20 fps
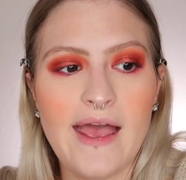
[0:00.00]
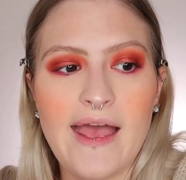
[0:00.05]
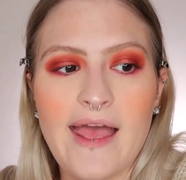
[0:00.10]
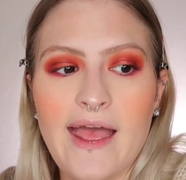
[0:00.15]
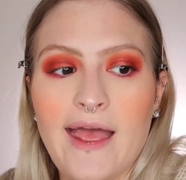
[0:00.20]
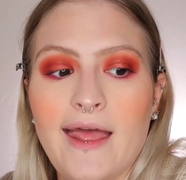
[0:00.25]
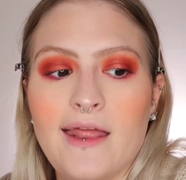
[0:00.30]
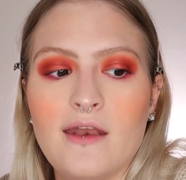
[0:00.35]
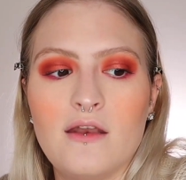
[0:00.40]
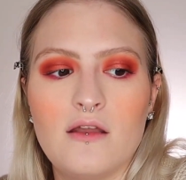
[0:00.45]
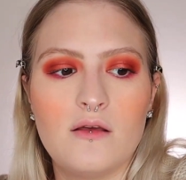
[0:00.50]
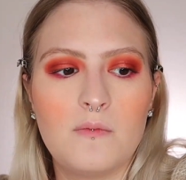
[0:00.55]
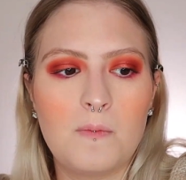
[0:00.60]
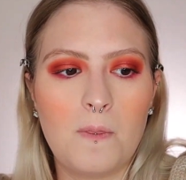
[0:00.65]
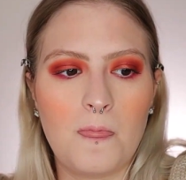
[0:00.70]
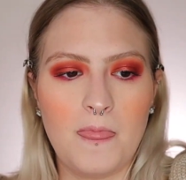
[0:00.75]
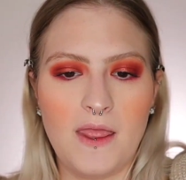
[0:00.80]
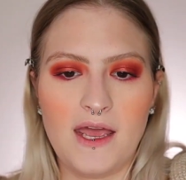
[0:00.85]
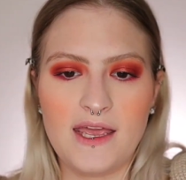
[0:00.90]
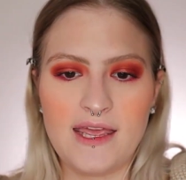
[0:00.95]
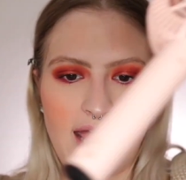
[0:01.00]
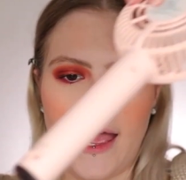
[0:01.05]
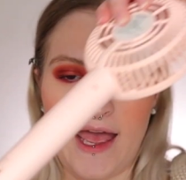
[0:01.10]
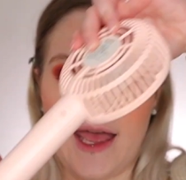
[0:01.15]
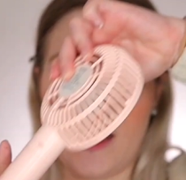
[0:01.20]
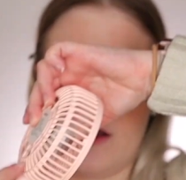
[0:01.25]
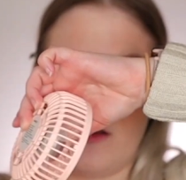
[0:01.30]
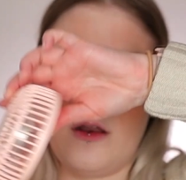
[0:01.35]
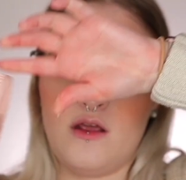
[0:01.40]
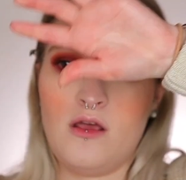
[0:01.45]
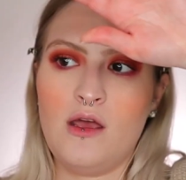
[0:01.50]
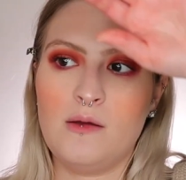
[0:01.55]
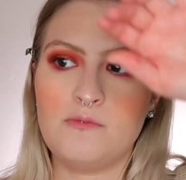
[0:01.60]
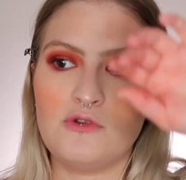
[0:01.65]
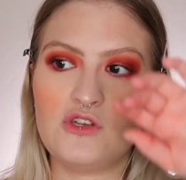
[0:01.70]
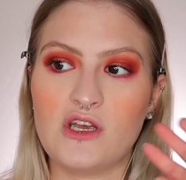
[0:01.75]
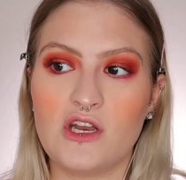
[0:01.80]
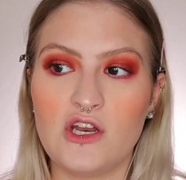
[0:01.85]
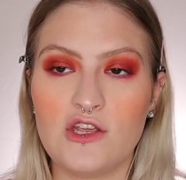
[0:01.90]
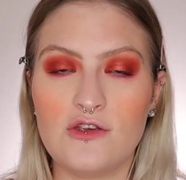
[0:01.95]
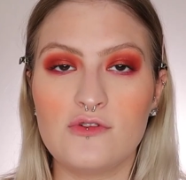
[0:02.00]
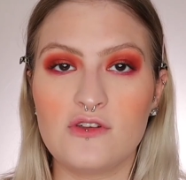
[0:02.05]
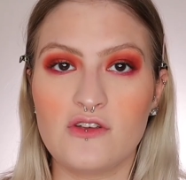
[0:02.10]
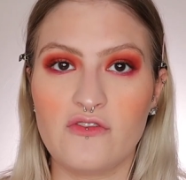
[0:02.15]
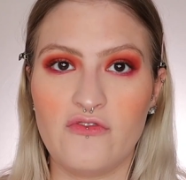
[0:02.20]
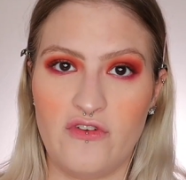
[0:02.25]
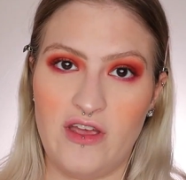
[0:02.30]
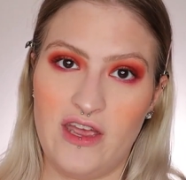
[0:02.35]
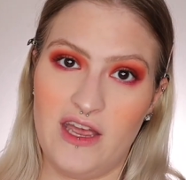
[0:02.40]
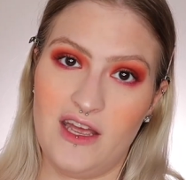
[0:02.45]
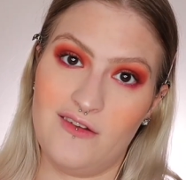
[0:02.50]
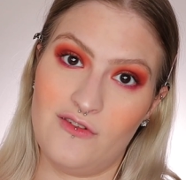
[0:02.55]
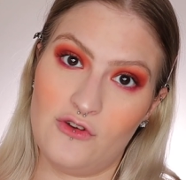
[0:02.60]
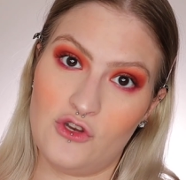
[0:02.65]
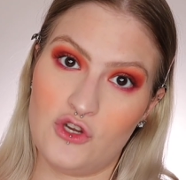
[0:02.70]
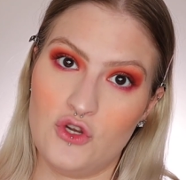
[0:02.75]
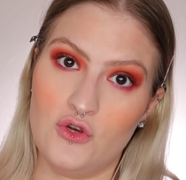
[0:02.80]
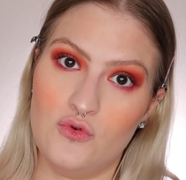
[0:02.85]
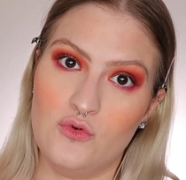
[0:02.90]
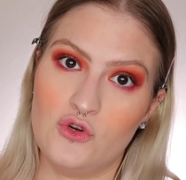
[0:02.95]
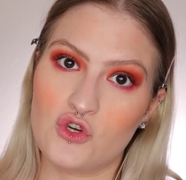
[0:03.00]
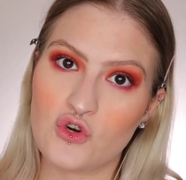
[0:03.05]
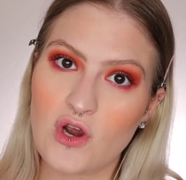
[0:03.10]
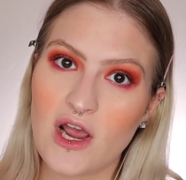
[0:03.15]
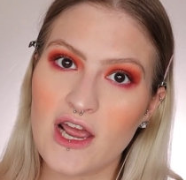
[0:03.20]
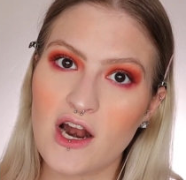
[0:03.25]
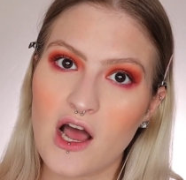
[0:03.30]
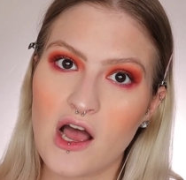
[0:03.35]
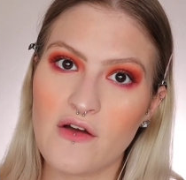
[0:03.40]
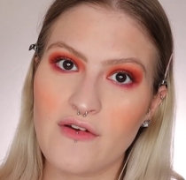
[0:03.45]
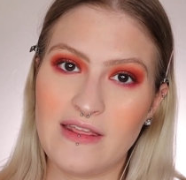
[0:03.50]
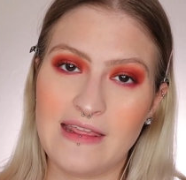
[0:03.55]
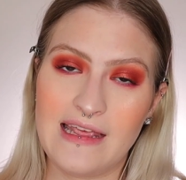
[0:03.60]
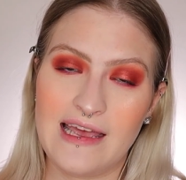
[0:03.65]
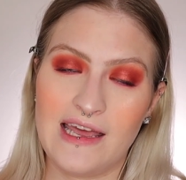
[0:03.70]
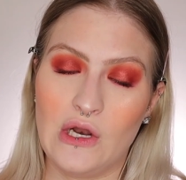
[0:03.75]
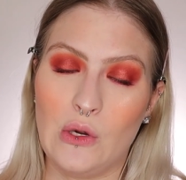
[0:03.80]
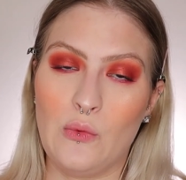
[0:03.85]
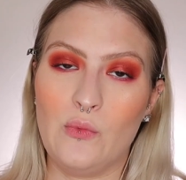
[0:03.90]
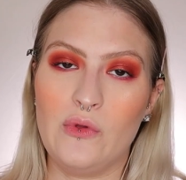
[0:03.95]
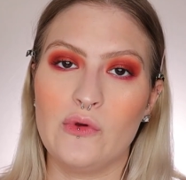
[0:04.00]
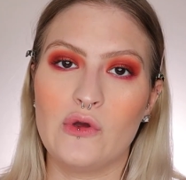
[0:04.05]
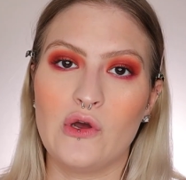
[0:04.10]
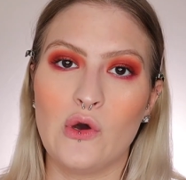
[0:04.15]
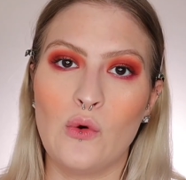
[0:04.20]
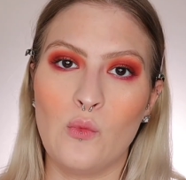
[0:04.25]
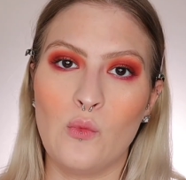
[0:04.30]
And again, I'm just going to use a fan to dry it off, and then we